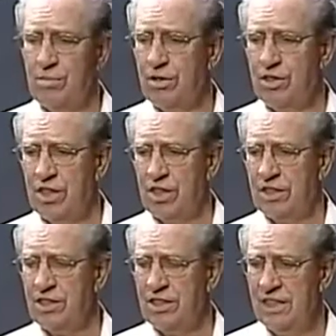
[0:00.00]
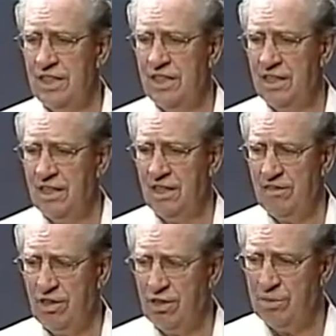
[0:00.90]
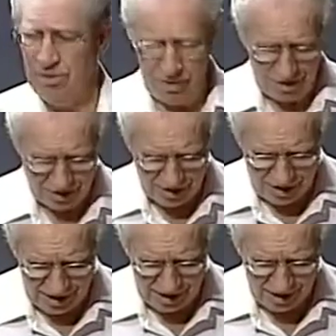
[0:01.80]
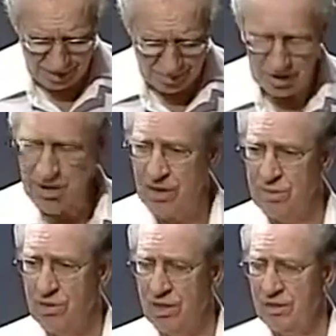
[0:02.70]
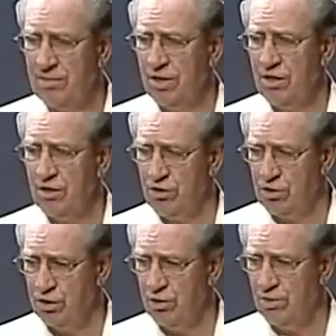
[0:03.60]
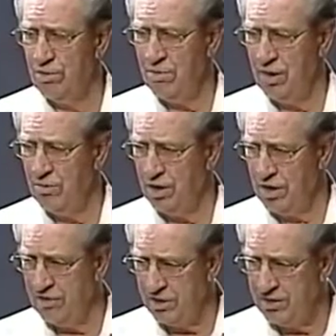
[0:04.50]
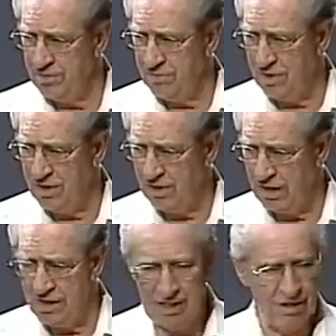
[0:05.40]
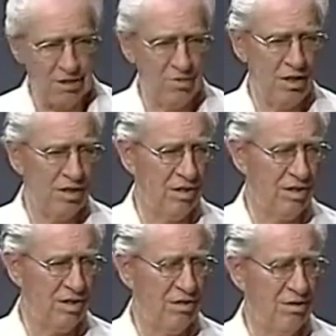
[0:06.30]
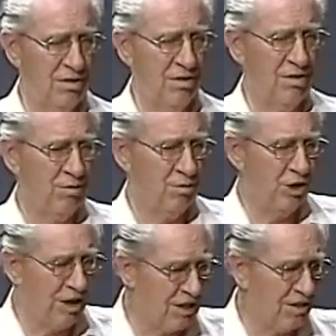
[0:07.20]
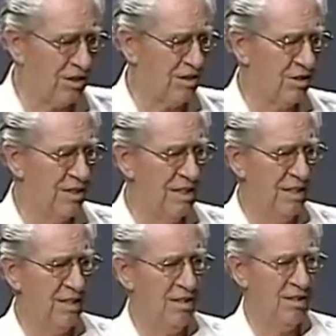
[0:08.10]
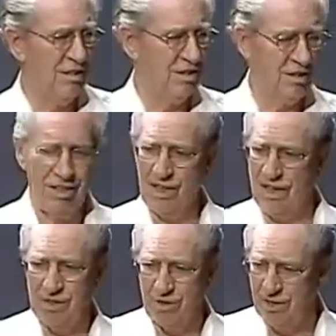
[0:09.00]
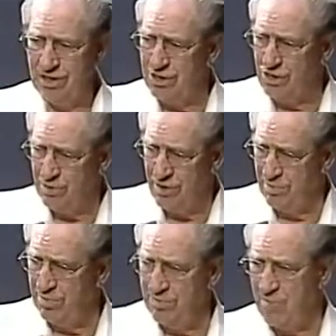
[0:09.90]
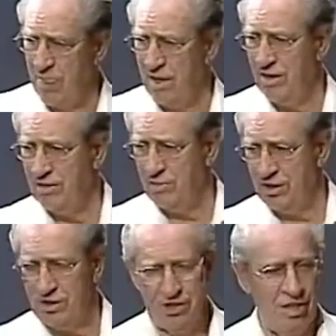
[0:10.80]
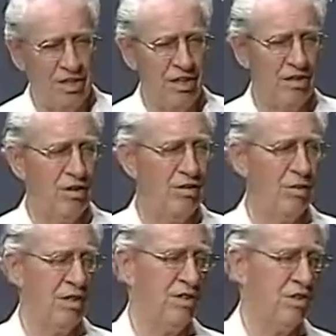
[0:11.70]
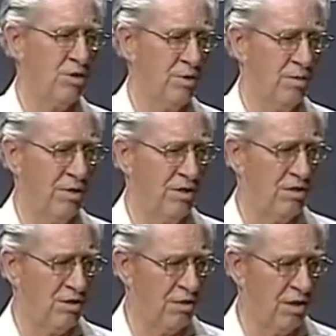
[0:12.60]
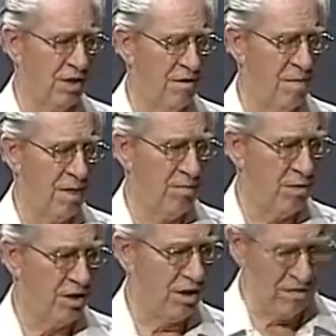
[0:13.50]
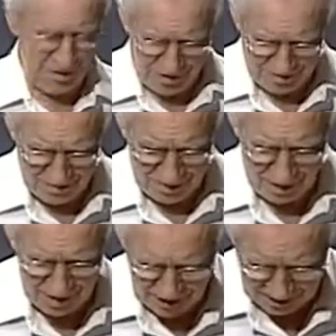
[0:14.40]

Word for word: percentage of the human race that actually become then true believers. Now that doesn't mean they're religious. There's a lot of religious people. But you see, not all religious people are truly believers. All right,